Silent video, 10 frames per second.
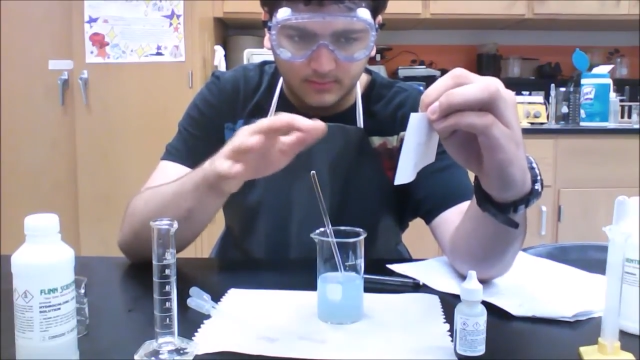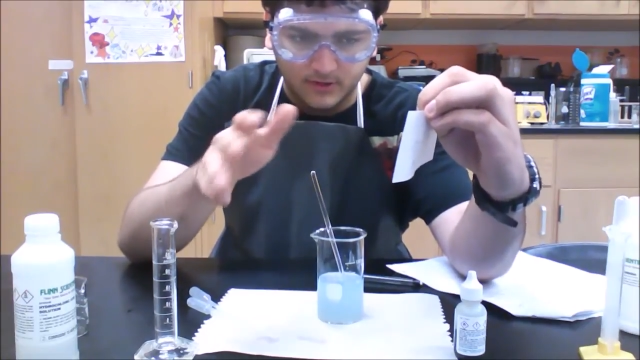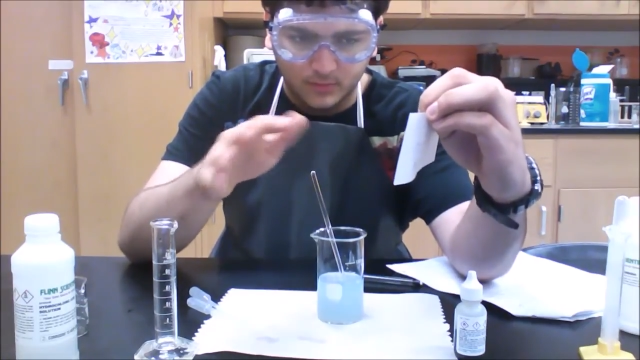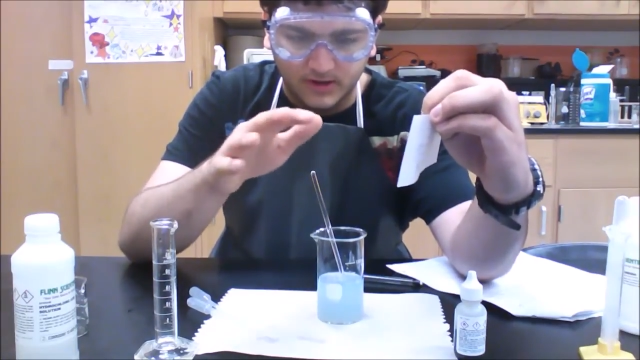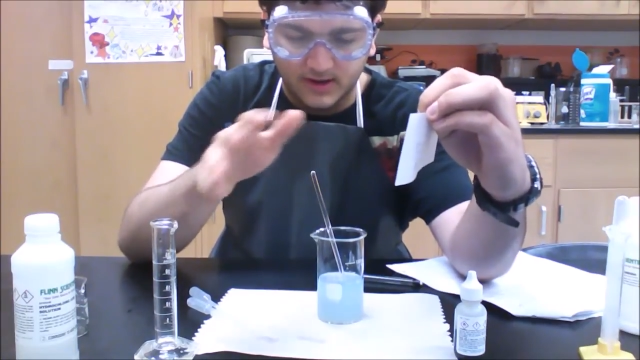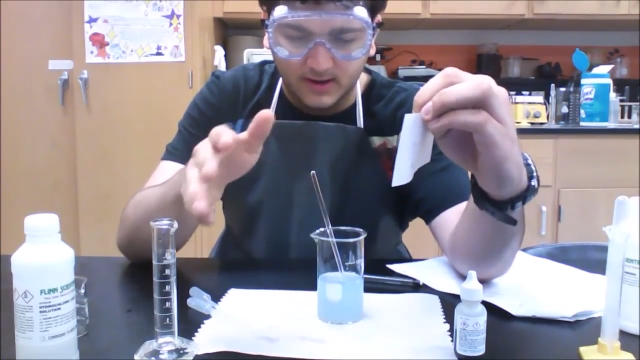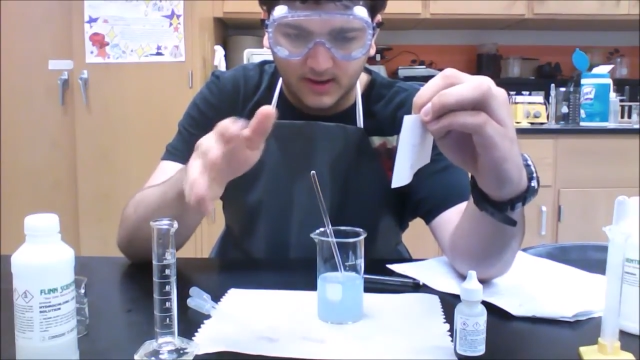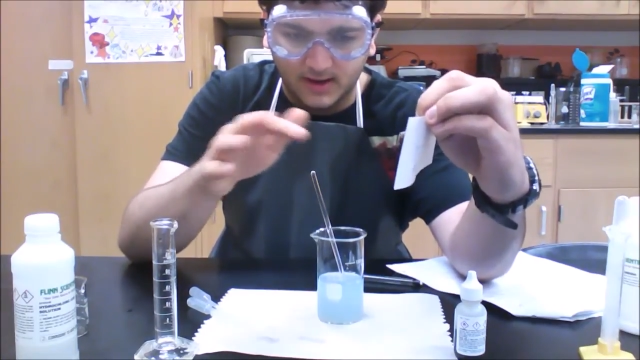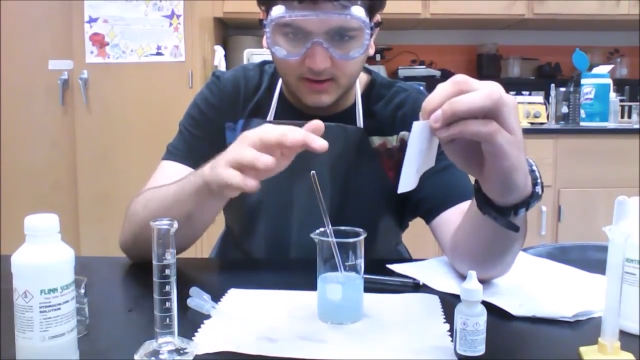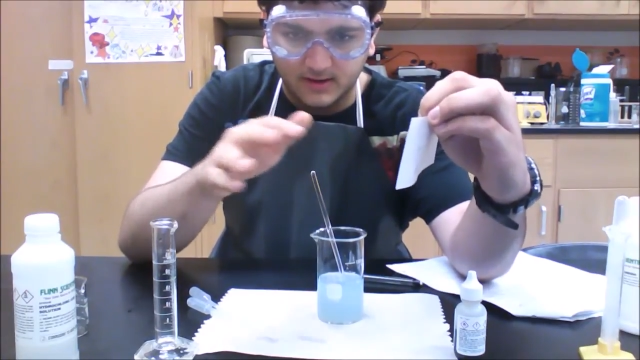between
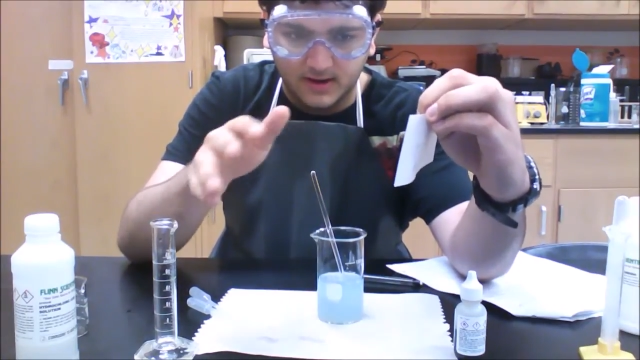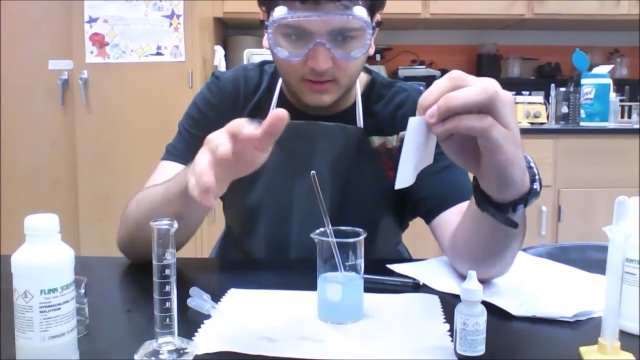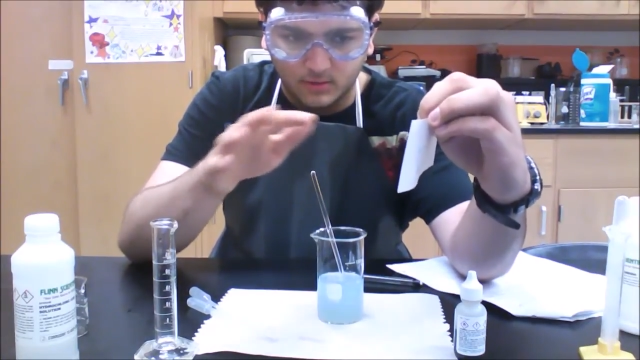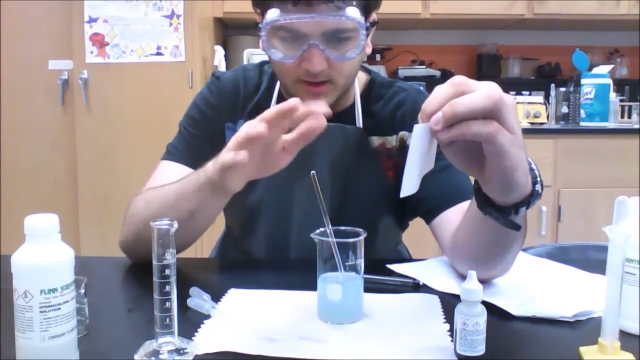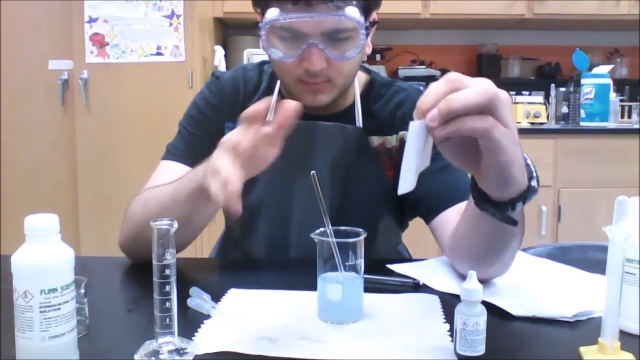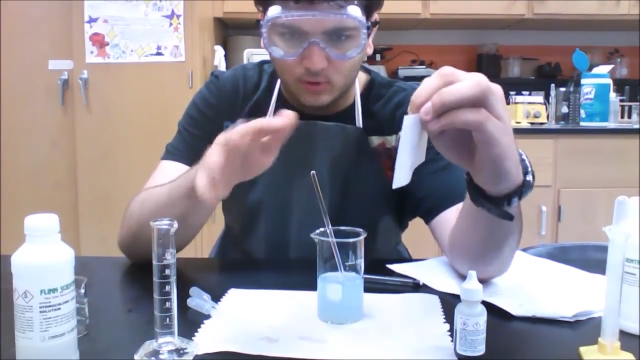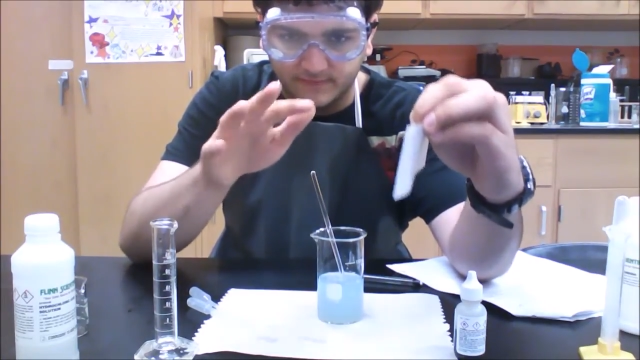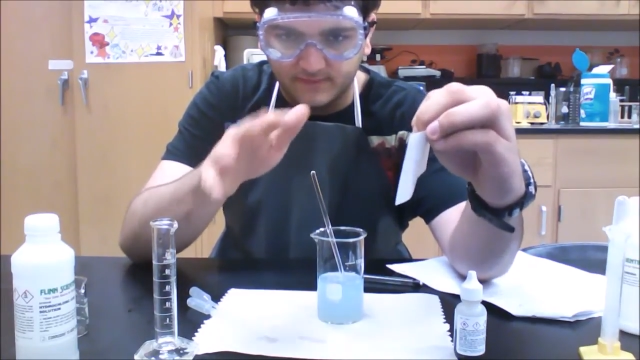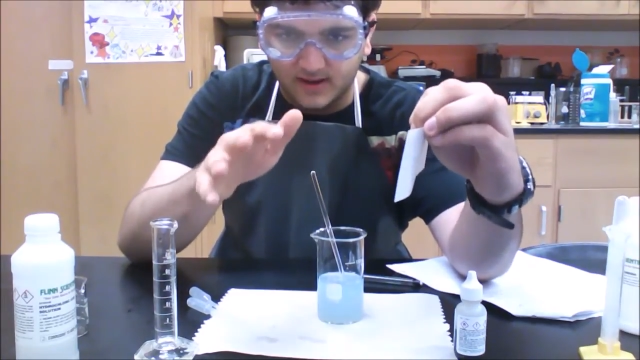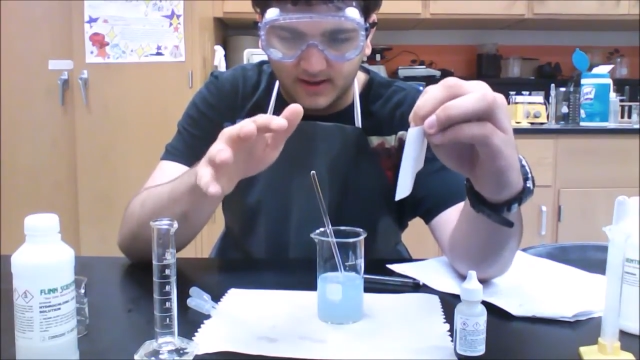8 and 9, so
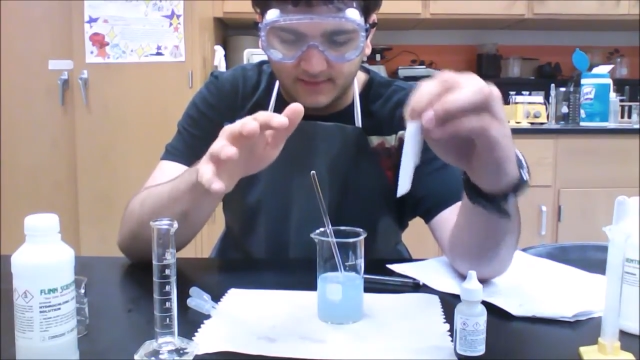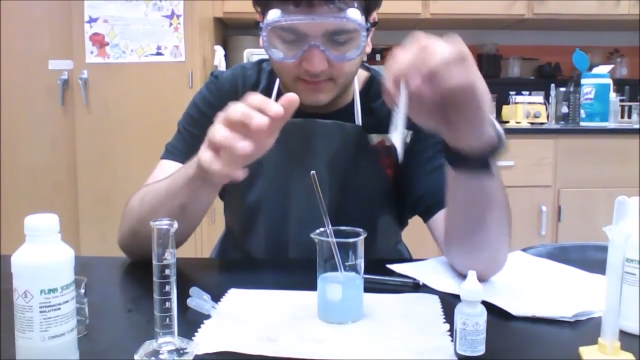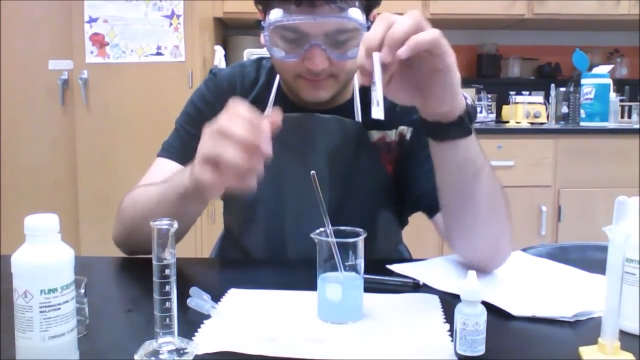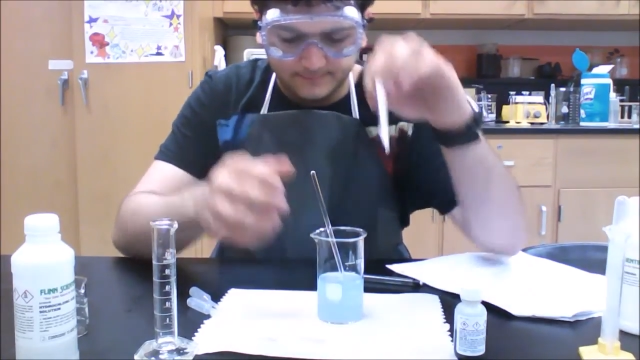8.5.